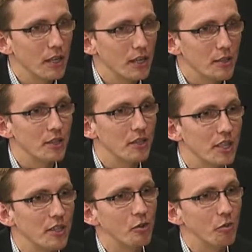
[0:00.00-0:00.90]
is the
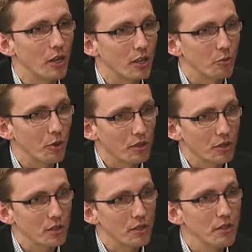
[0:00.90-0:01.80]
single market
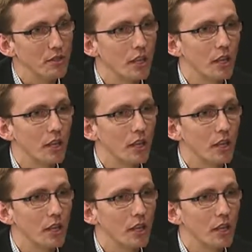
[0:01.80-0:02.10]
policies,